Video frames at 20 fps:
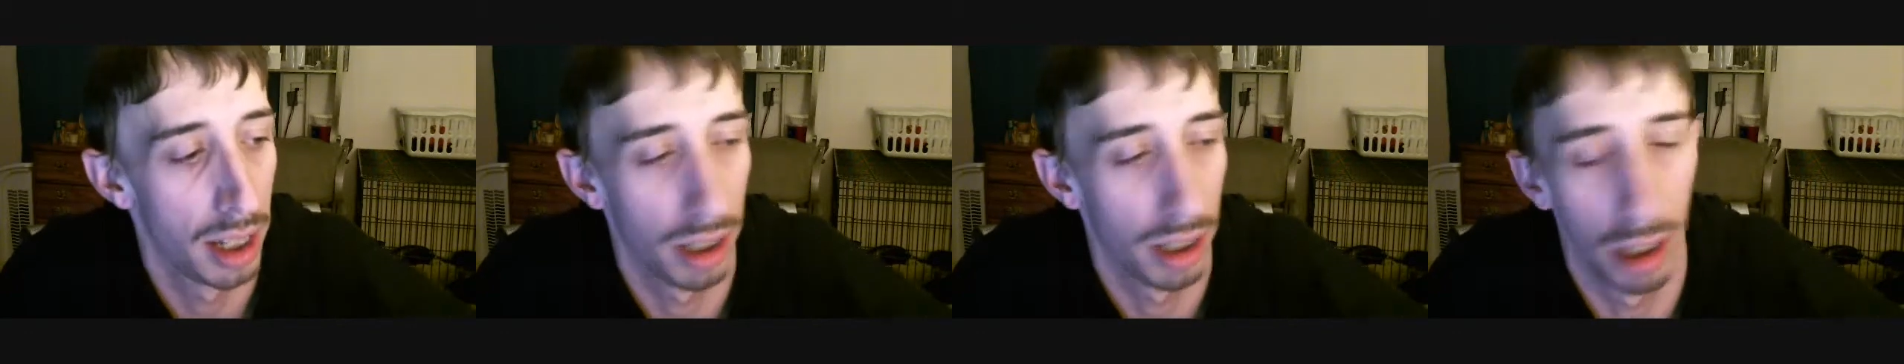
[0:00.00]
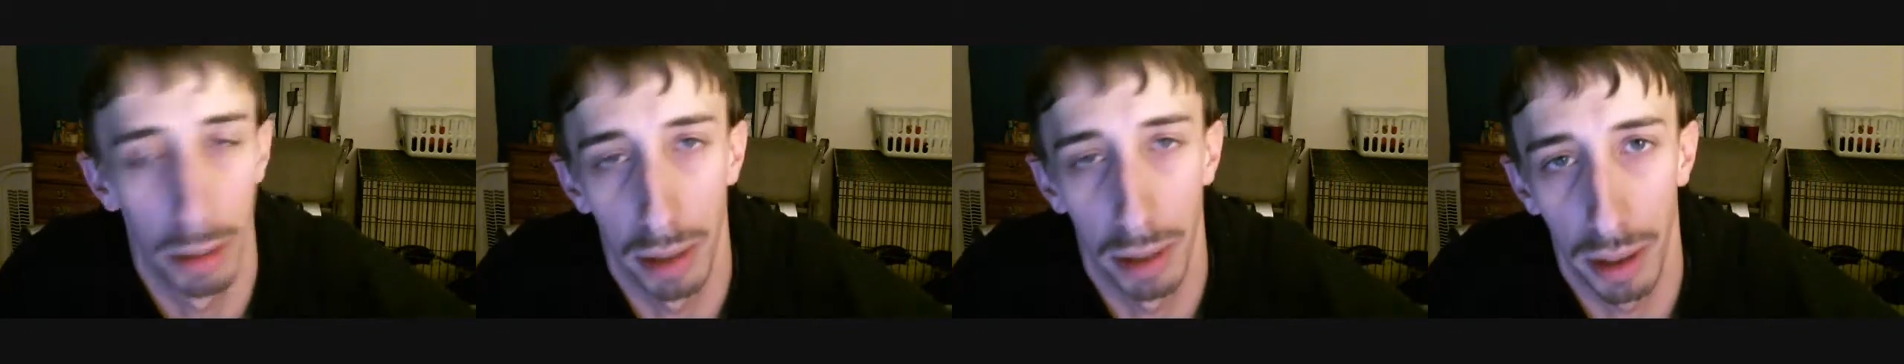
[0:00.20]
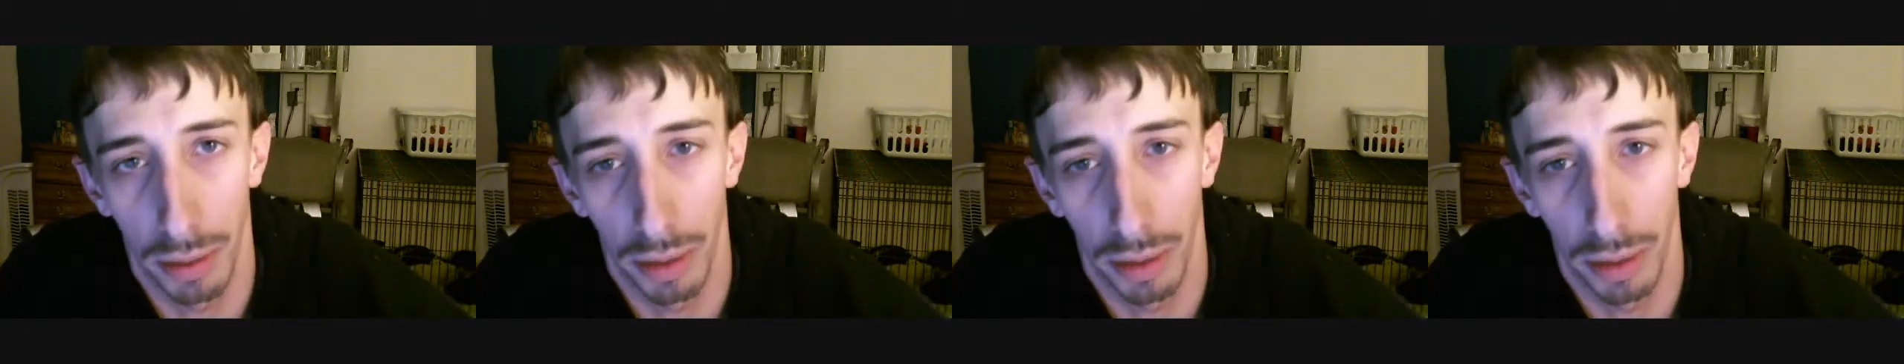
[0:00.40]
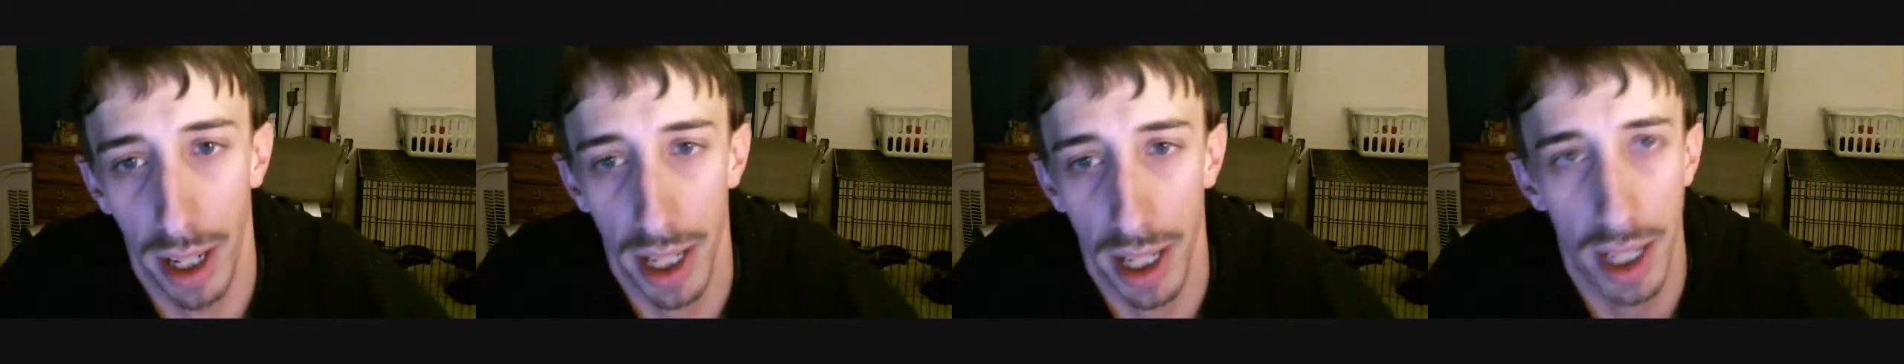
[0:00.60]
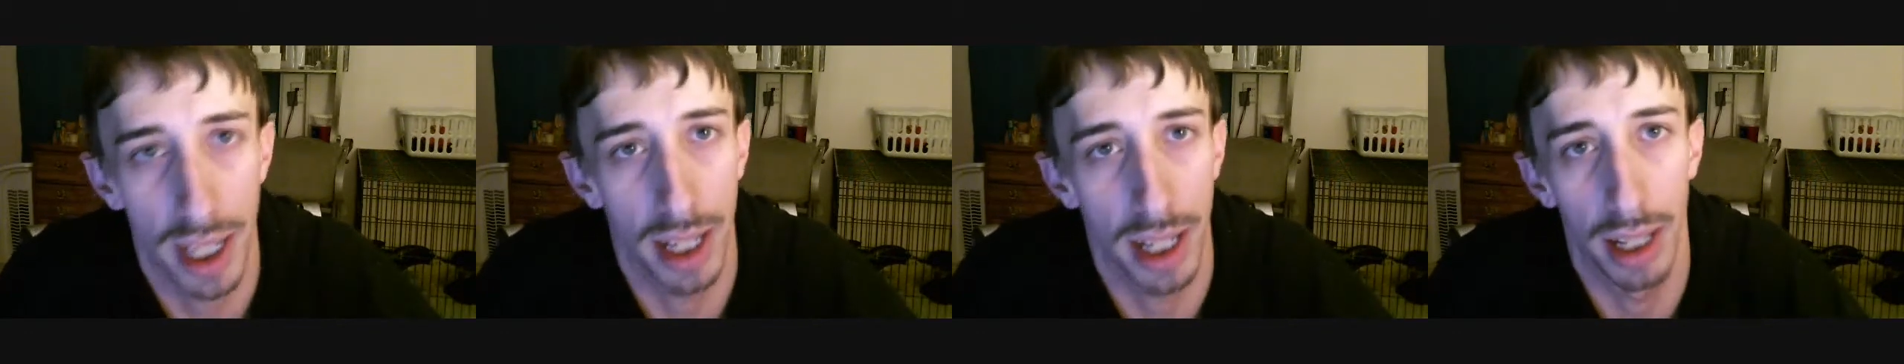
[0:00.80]
Liberty
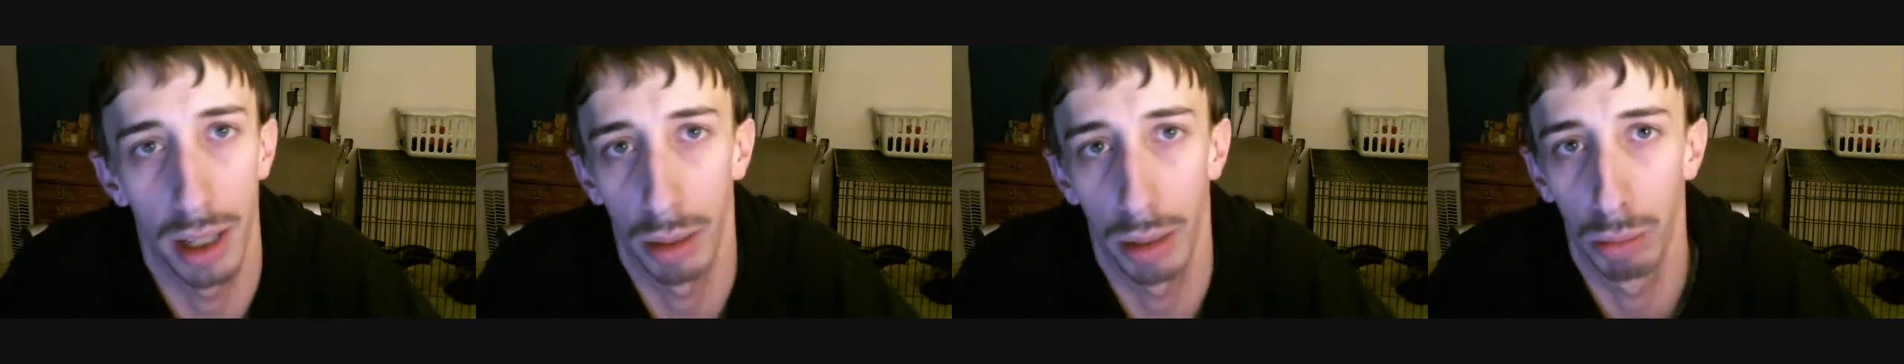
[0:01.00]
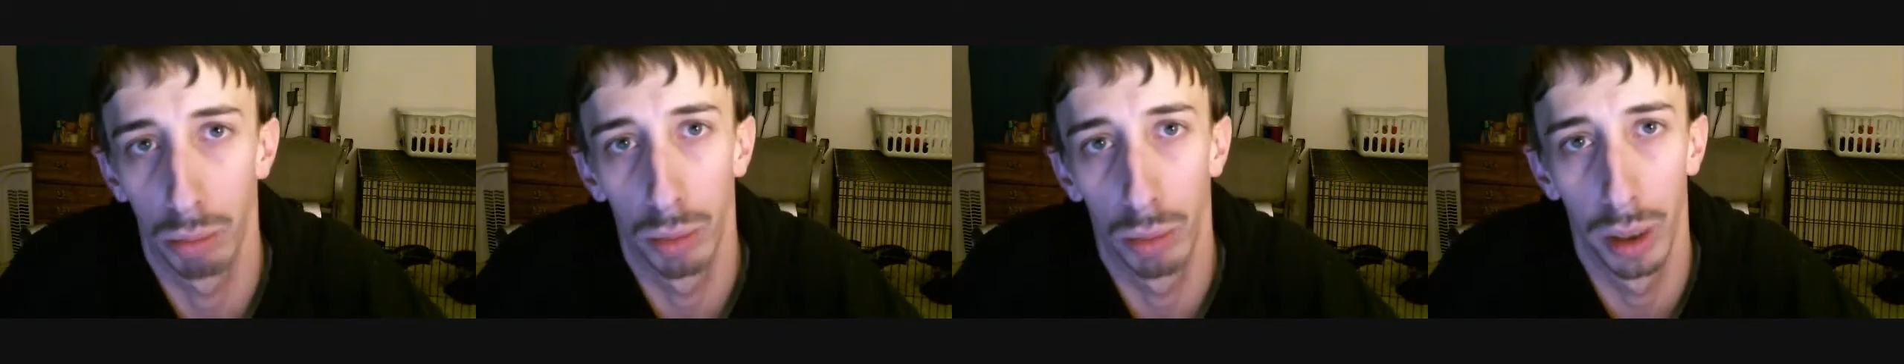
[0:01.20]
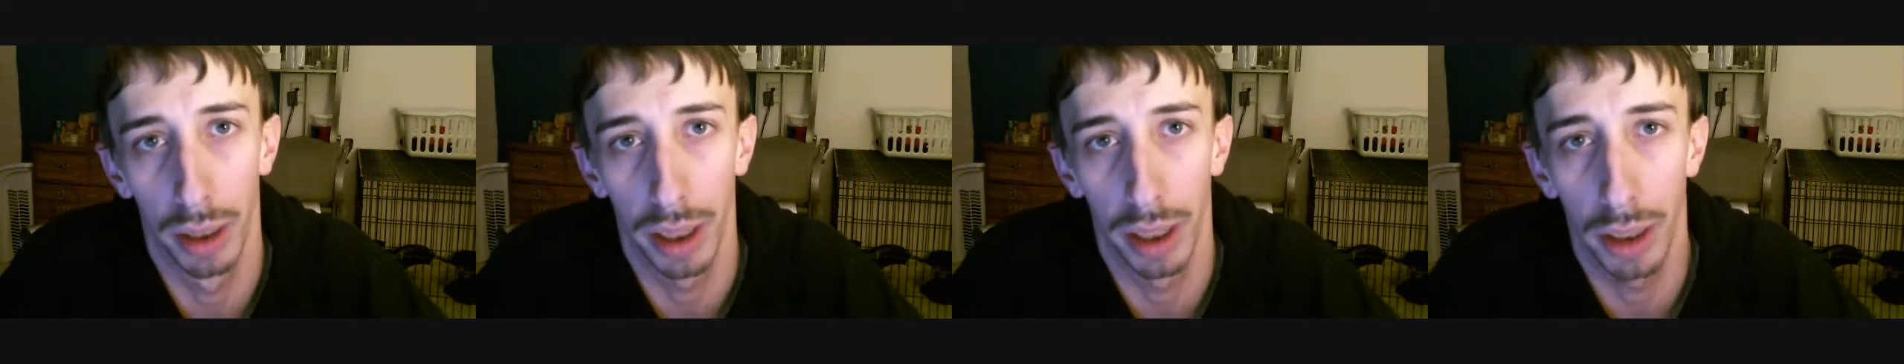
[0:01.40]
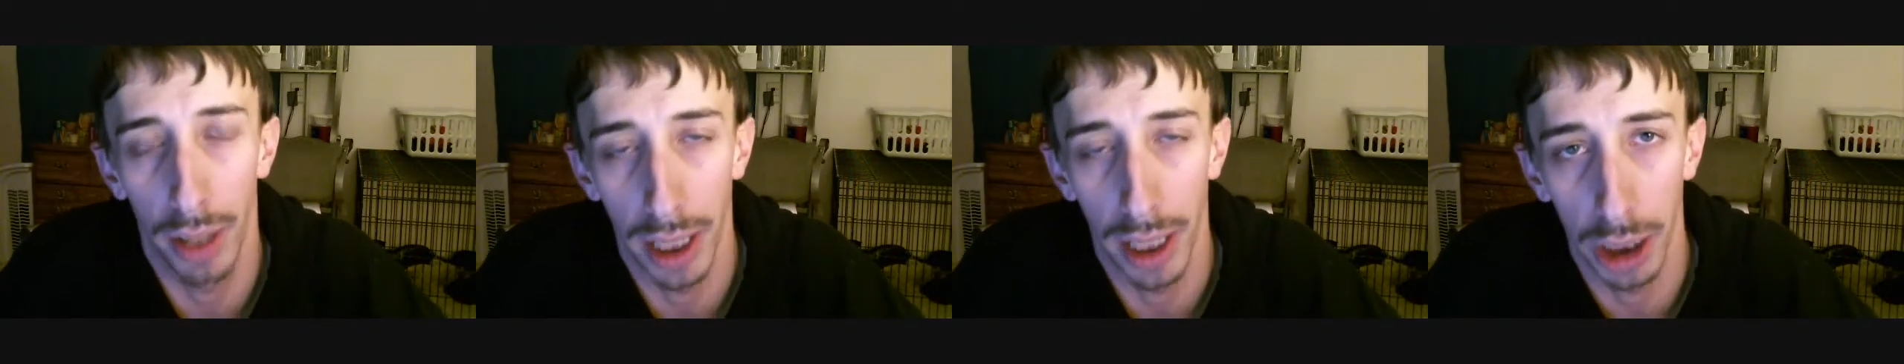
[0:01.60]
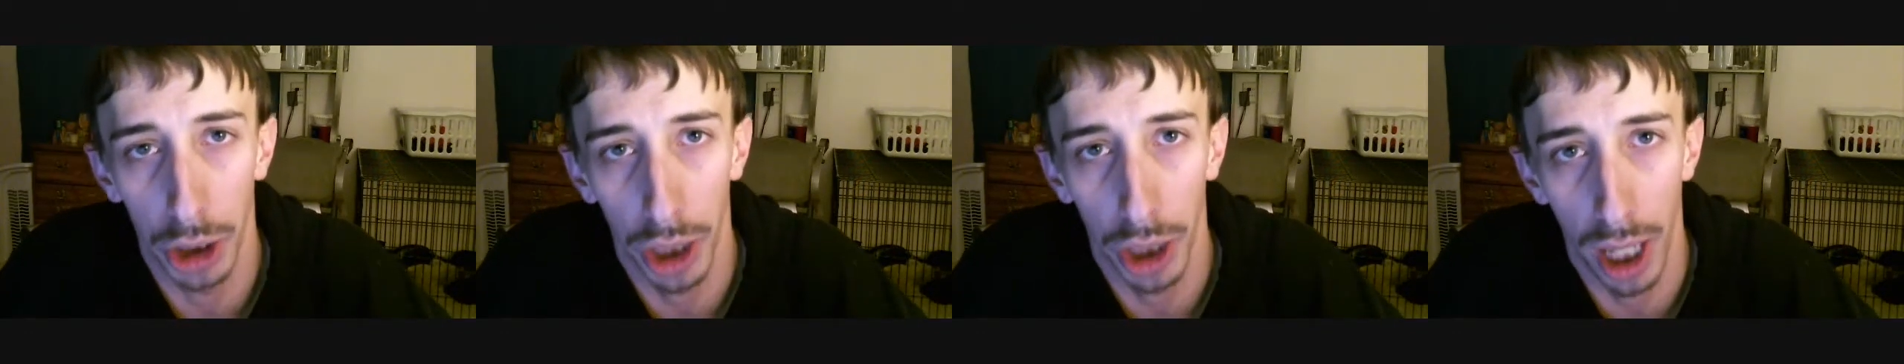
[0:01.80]
Flights did a really
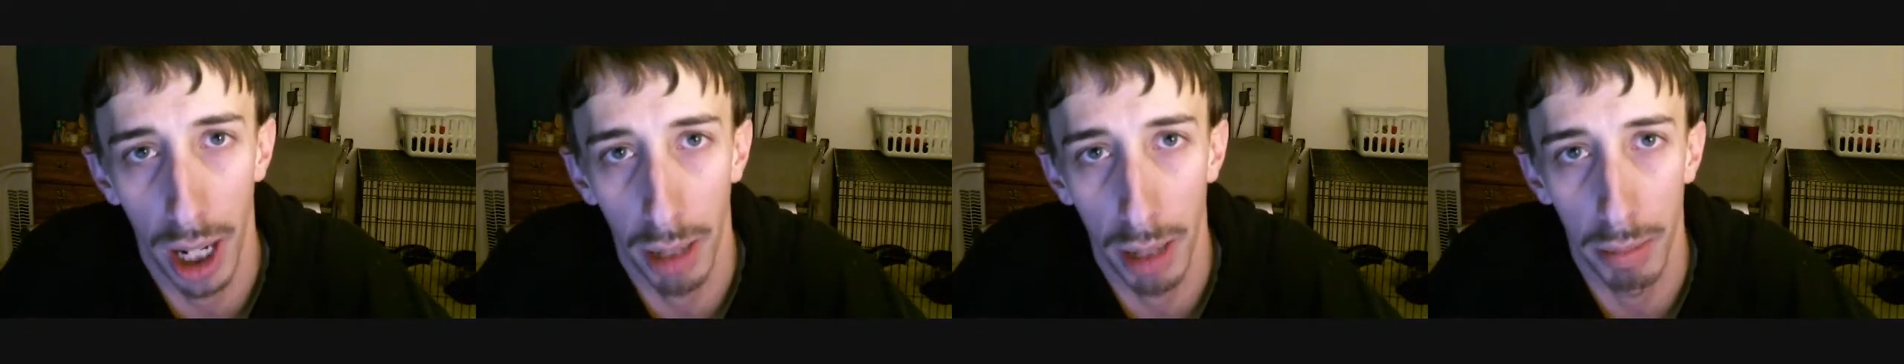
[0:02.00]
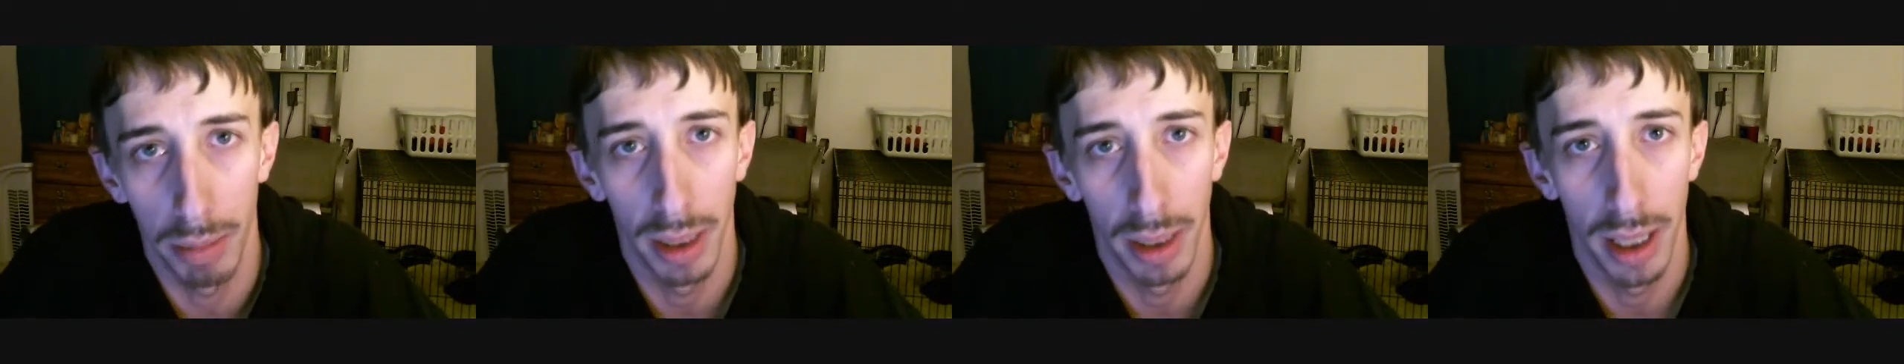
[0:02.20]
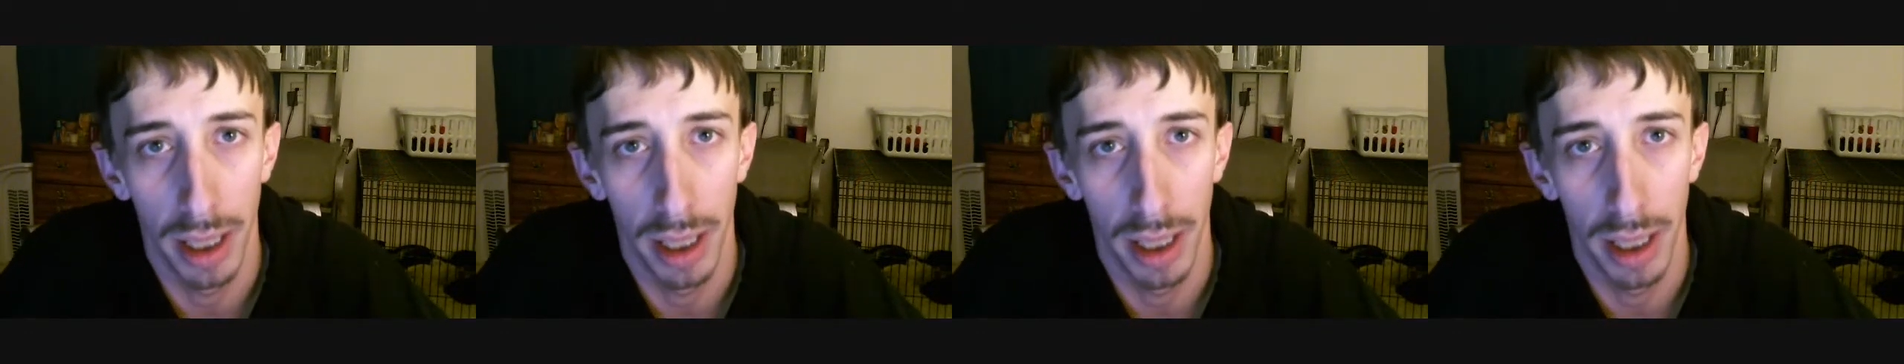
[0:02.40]
great job